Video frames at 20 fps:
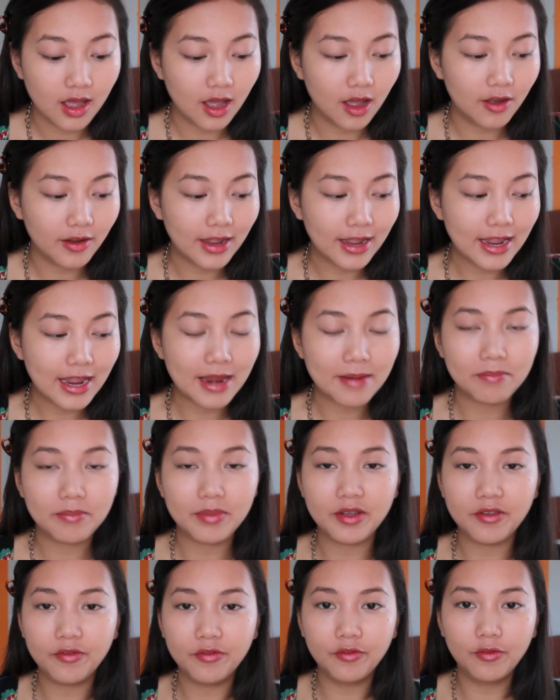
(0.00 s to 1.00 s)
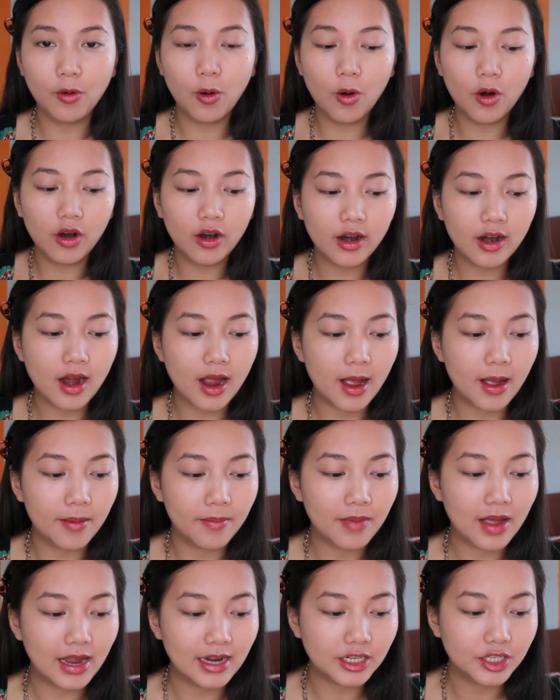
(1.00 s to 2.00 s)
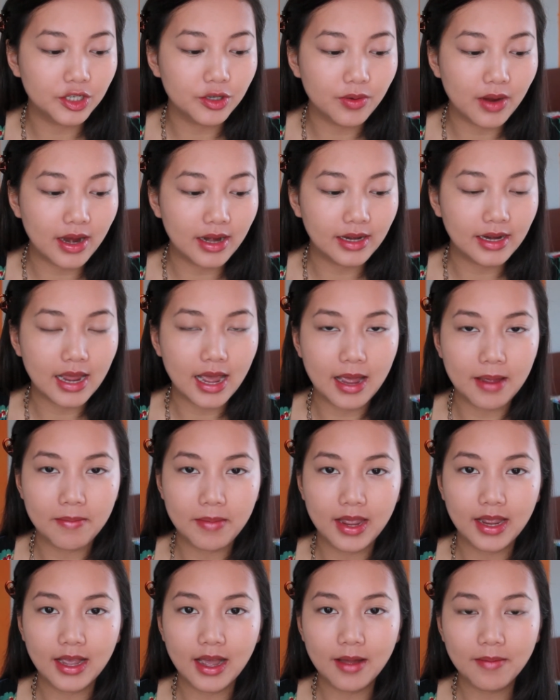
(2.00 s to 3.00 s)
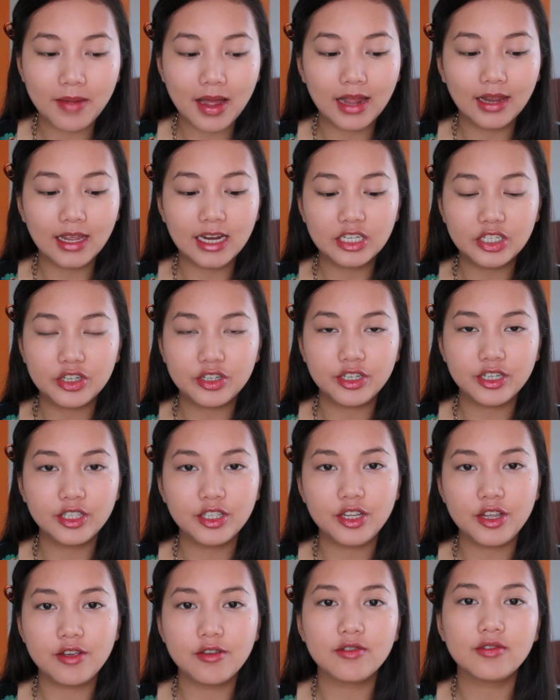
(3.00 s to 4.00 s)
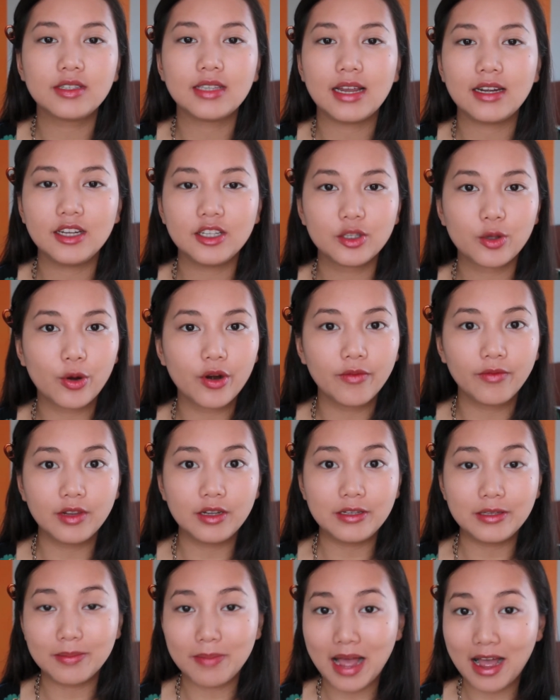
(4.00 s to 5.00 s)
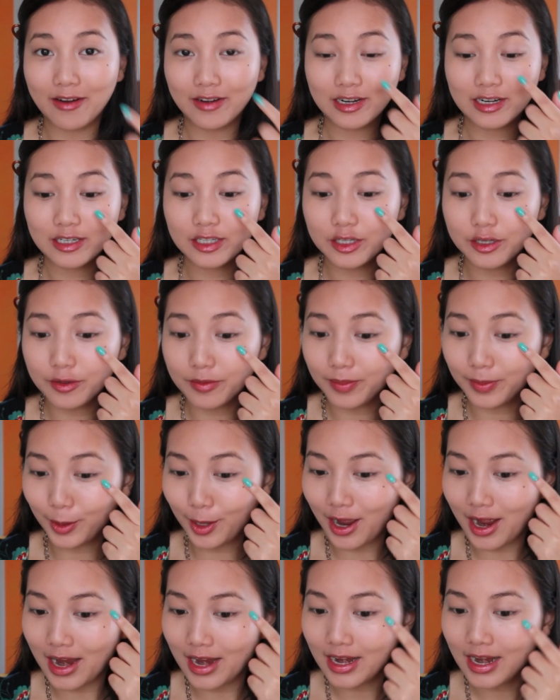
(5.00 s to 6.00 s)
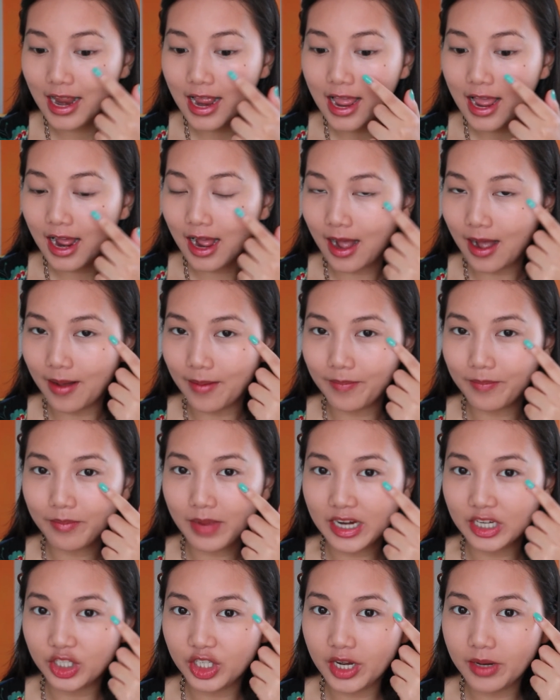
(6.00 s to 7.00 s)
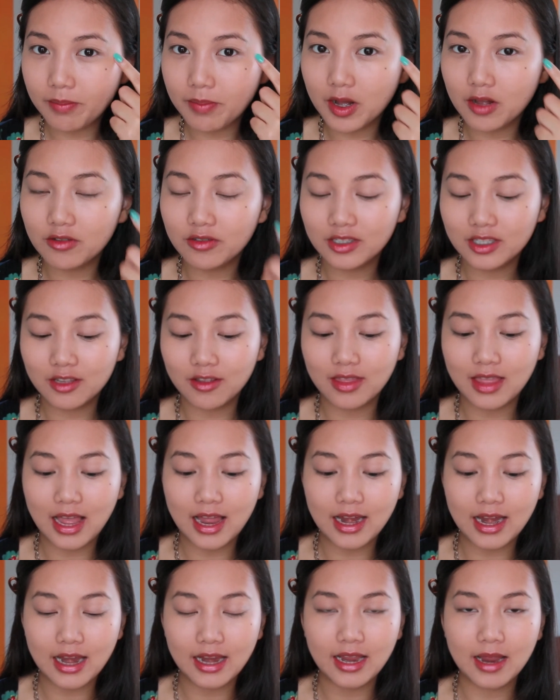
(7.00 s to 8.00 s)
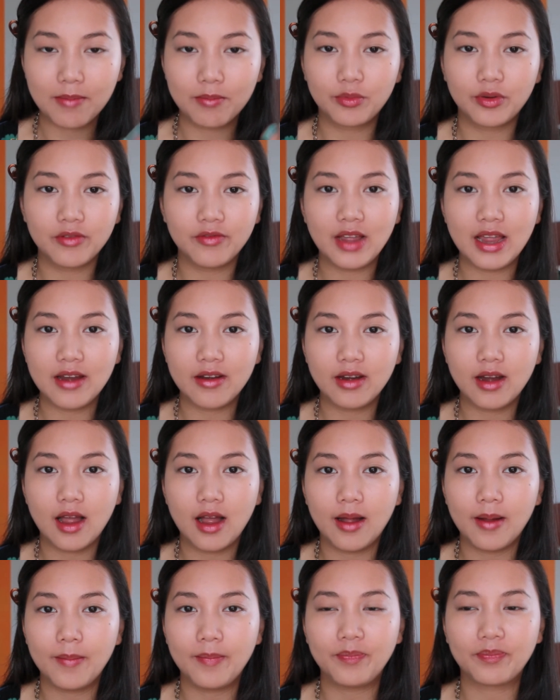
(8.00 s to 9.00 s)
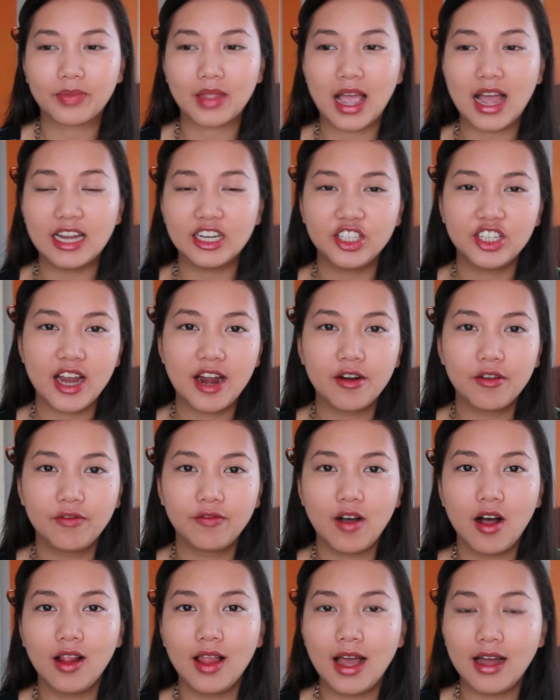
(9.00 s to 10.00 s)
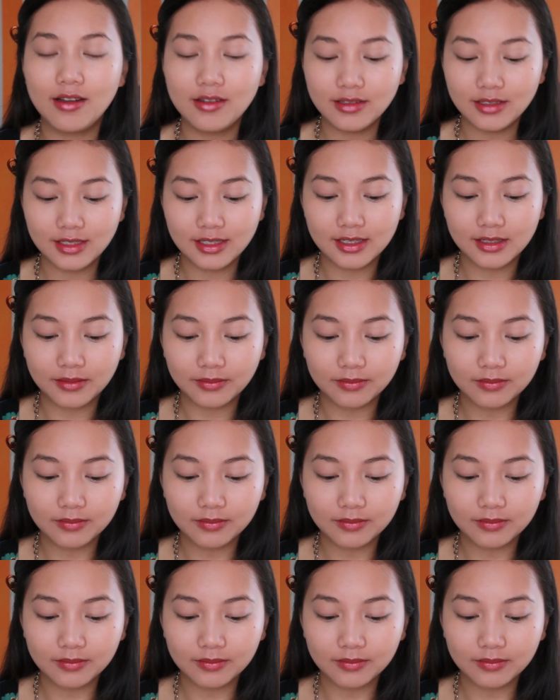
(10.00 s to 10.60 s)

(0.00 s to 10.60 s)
Okay, and before I do any eye makeup, I like to just use any sort of loose powder to blot my cheekbones so that it can prevent eyeshadow fallouts.